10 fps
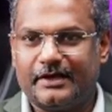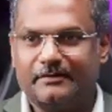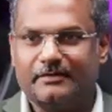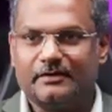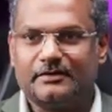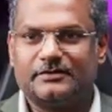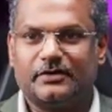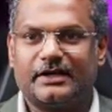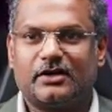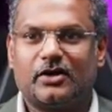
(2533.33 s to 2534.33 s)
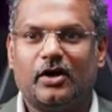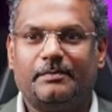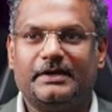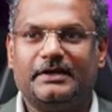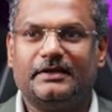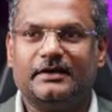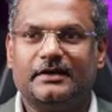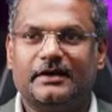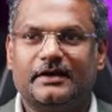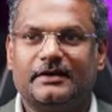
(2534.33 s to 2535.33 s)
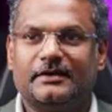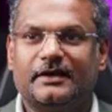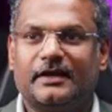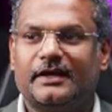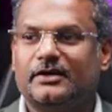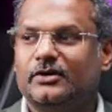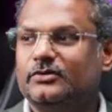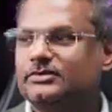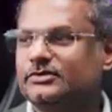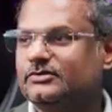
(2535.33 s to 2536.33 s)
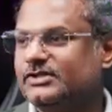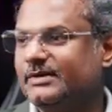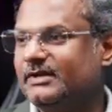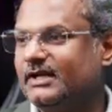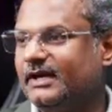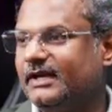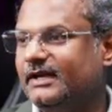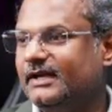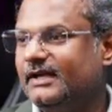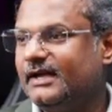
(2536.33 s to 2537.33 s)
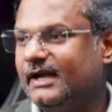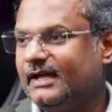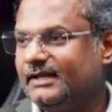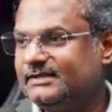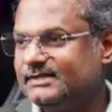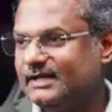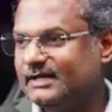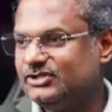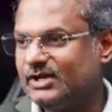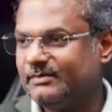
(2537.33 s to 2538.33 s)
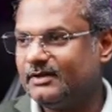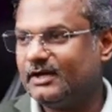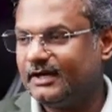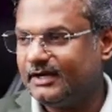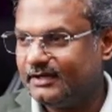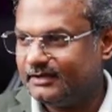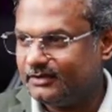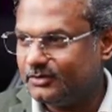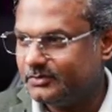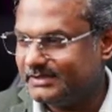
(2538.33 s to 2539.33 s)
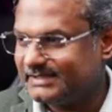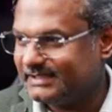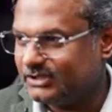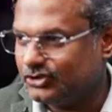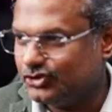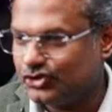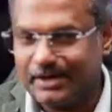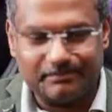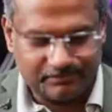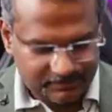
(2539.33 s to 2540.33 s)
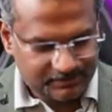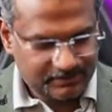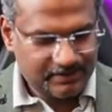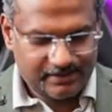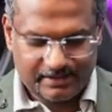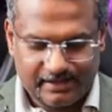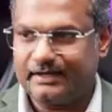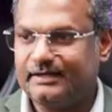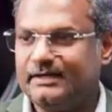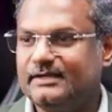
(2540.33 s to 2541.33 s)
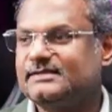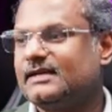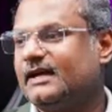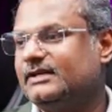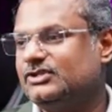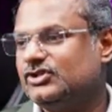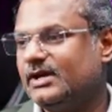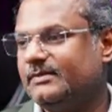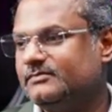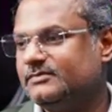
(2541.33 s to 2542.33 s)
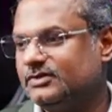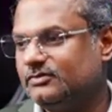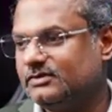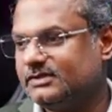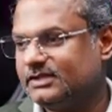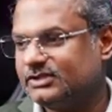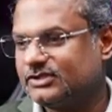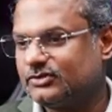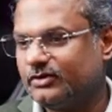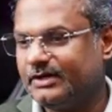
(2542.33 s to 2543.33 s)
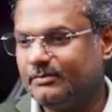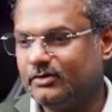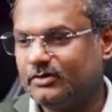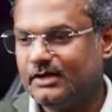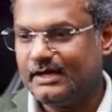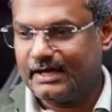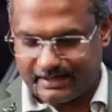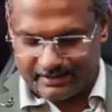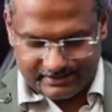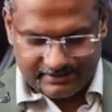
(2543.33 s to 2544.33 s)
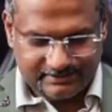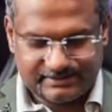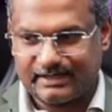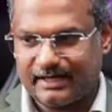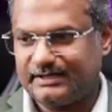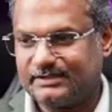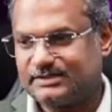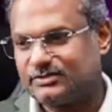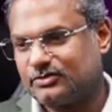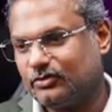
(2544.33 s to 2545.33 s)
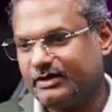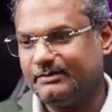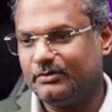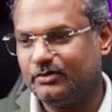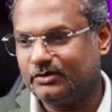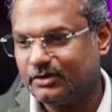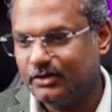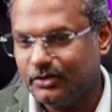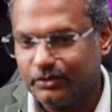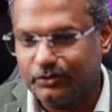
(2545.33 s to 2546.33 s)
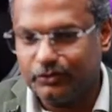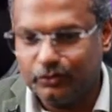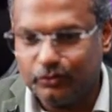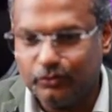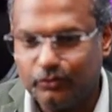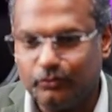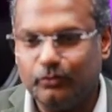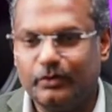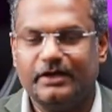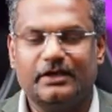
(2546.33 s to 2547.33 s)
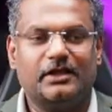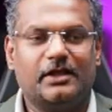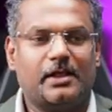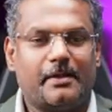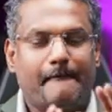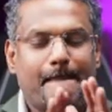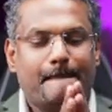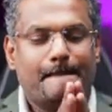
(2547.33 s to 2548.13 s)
Okay, so I copy it and I go to Gemini, and inside Gemini, you will see gems, and inside gems, you will see Storybook, and inside Storybook, you will